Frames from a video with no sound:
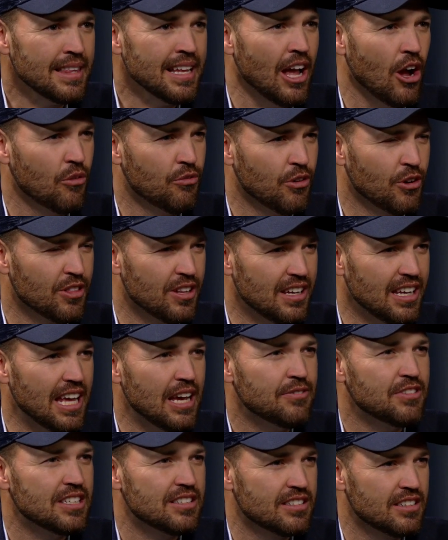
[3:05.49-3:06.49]
how far the
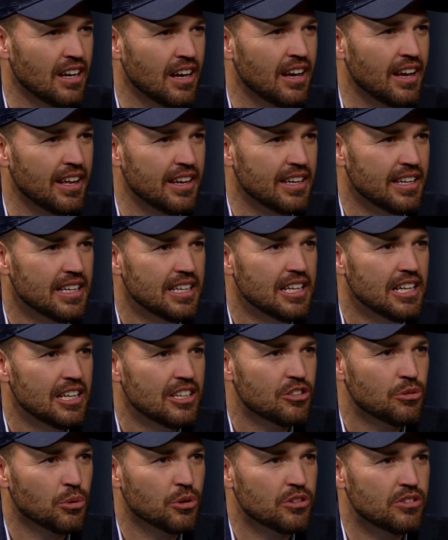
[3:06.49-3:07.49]
left has gone
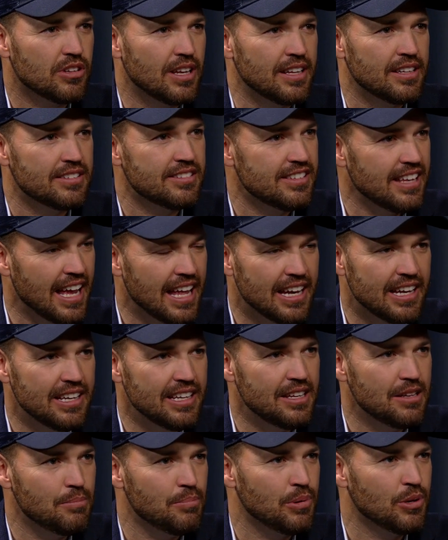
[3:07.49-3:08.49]
towards
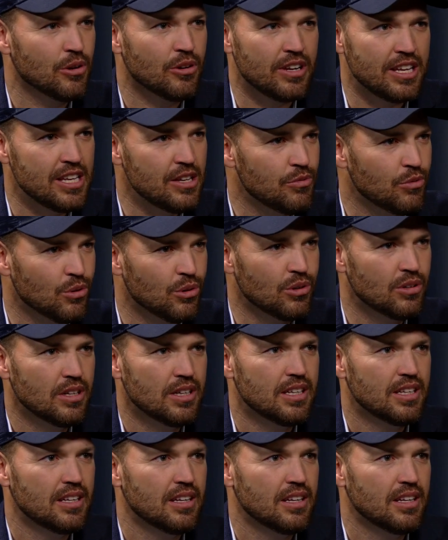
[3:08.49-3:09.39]
insanity, pure evil.